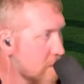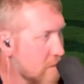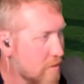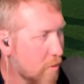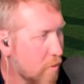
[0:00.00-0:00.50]

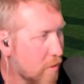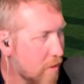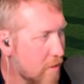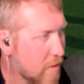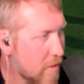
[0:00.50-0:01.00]
So
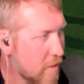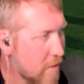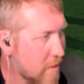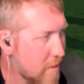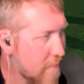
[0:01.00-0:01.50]

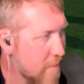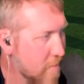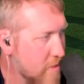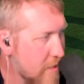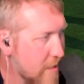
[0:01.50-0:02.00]
you'll
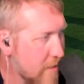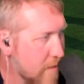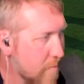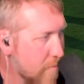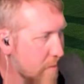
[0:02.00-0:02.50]
see
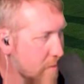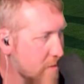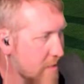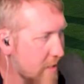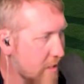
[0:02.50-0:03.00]

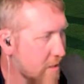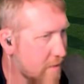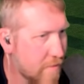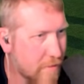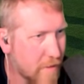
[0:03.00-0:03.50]
it
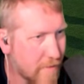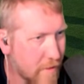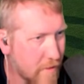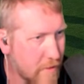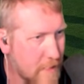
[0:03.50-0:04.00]
gone forever